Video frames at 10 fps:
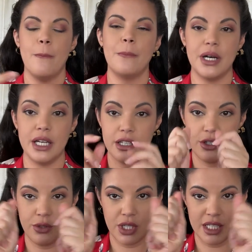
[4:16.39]
but
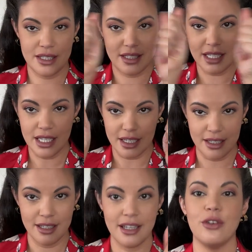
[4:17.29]
you can see
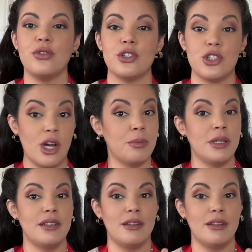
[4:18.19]
it if you're shopping